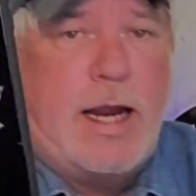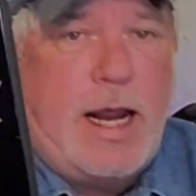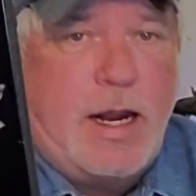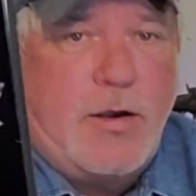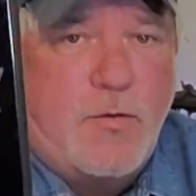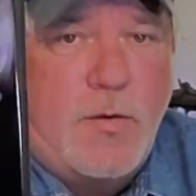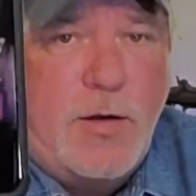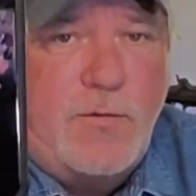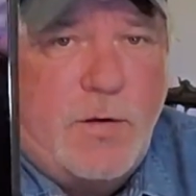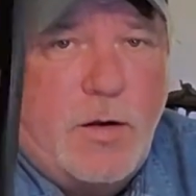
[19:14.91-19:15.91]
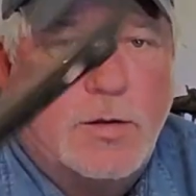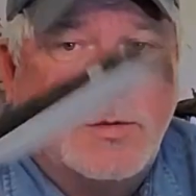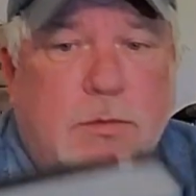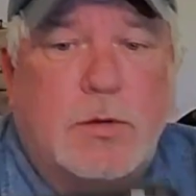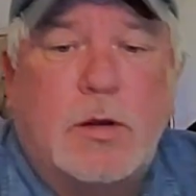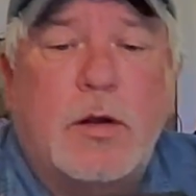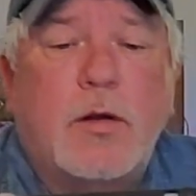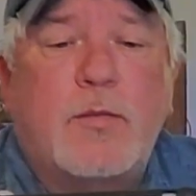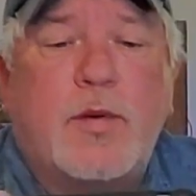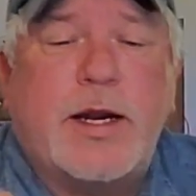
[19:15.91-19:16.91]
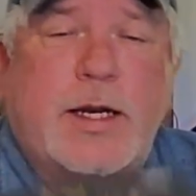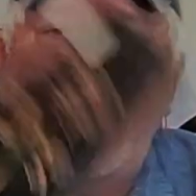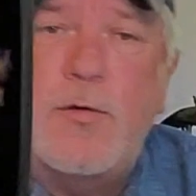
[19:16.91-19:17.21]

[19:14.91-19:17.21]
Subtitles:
Android phone. Pretty little